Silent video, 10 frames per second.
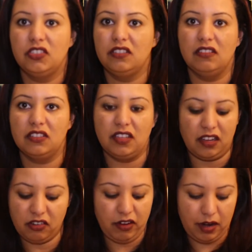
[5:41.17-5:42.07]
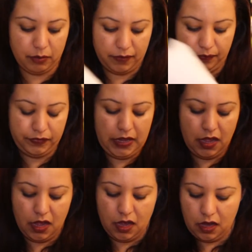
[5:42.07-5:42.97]
just looks like crap
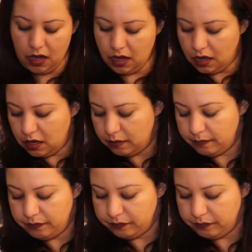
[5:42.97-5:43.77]
um,